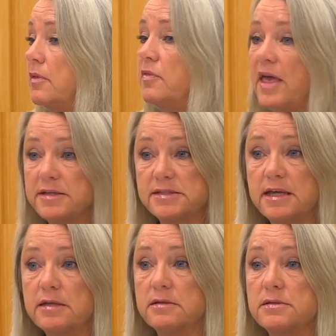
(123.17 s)
That
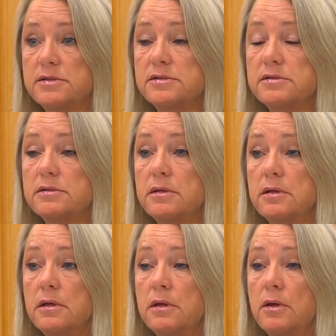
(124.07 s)
sentence
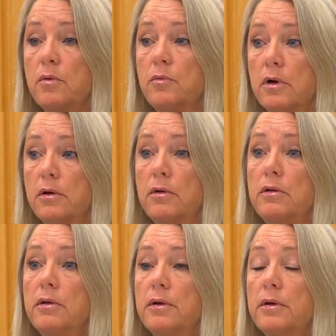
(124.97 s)
will
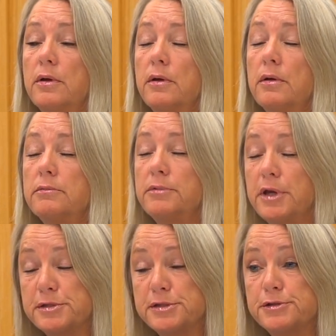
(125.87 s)

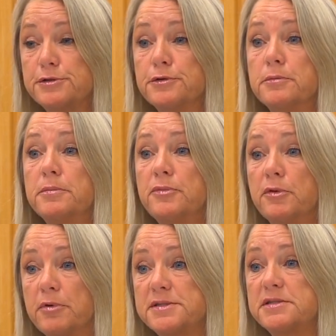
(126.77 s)
consume the
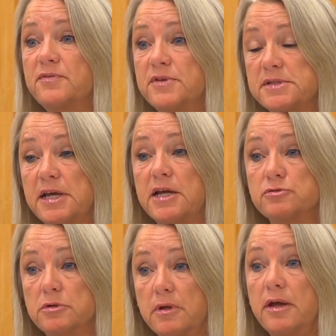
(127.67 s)
rest of his
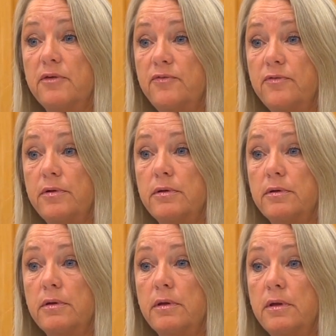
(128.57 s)
natural life.
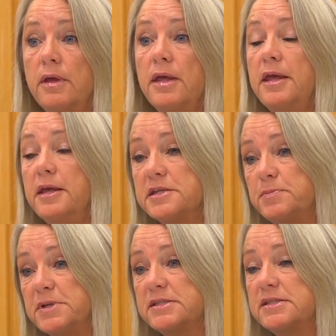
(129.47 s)
He has
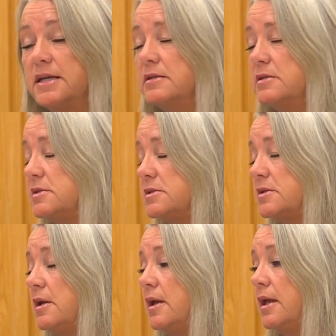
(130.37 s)
been sentenced
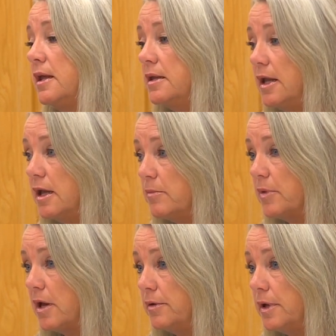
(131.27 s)
in Ingham
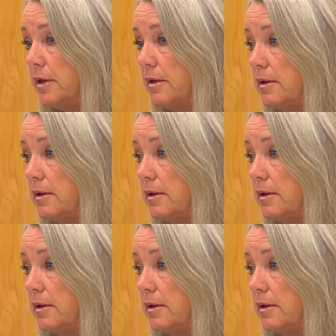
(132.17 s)
County.